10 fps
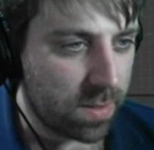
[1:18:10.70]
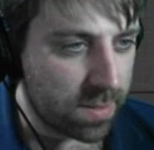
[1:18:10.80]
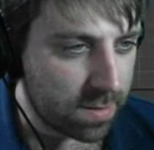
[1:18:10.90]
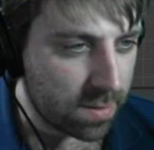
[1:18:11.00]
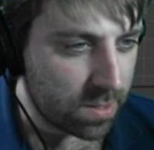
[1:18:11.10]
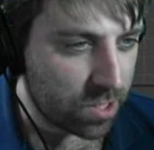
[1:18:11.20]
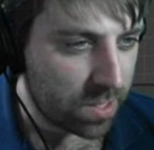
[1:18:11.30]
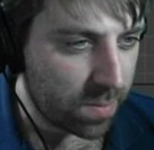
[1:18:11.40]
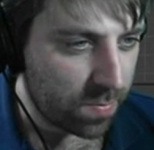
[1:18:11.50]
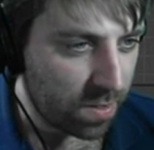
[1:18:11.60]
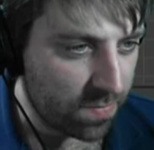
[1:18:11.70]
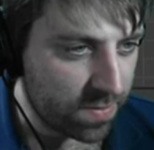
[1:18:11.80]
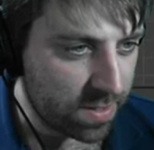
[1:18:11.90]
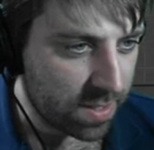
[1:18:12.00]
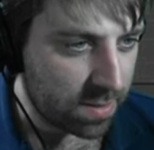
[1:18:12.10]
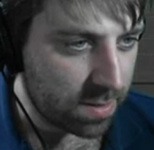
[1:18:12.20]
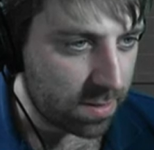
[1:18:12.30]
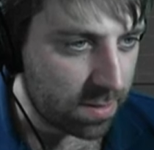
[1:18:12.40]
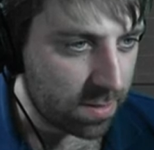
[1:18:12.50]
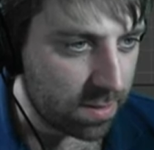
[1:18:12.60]
Is this ship off center?
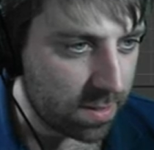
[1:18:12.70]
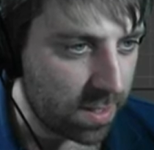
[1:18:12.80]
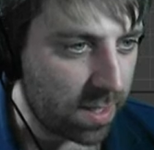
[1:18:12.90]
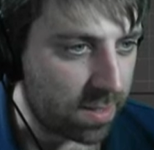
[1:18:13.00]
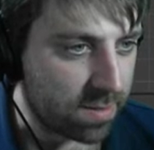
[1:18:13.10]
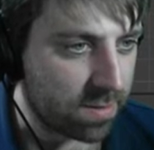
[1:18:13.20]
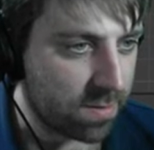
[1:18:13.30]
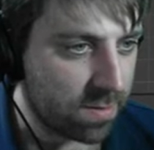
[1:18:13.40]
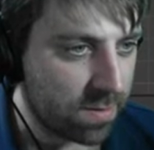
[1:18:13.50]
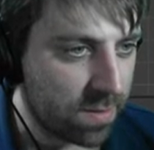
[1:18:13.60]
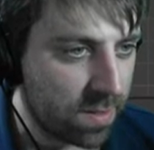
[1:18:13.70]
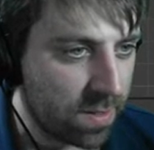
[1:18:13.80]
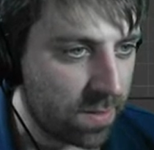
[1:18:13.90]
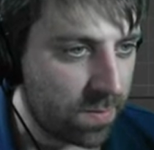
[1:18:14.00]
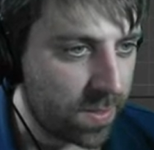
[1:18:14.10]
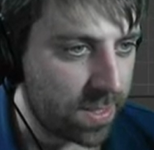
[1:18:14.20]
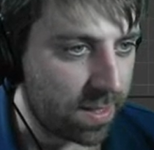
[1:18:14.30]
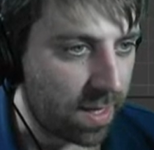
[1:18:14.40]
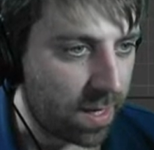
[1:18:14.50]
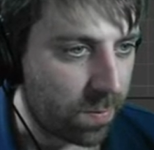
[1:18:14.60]
It is. When did
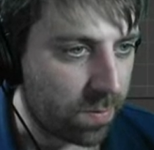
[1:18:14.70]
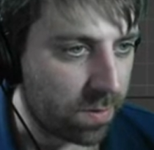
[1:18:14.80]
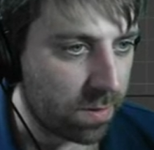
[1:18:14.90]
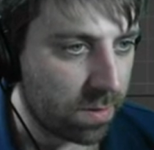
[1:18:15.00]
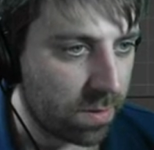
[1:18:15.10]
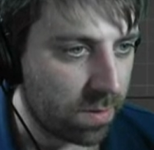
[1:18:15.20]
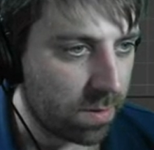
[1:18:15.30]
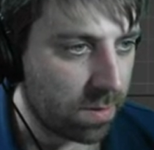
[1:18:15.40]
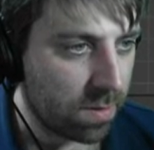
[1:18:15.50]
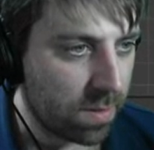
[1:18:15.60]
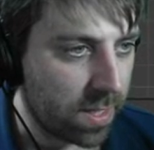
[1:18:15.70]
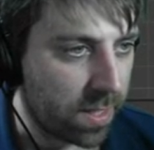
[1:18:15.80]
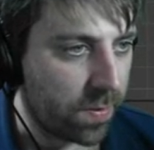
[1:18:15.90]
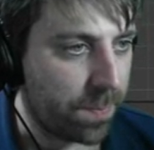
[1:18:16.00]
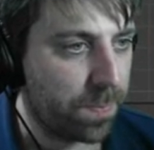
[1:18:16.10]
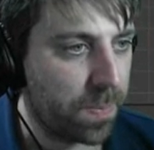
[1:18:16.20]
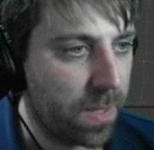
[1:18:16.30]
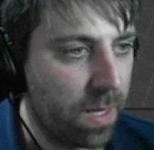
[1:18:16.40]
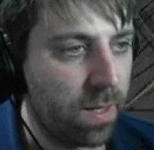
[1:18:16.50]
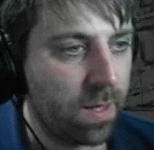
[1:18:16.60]
that happen? Anyway.
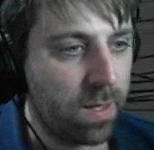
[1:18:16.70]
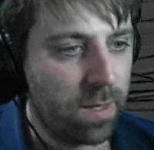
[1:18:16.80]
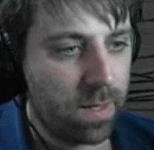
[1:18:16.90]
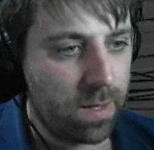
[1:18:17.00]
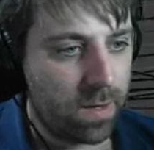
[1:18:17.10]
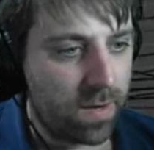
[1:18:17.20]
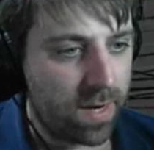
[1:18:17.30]
All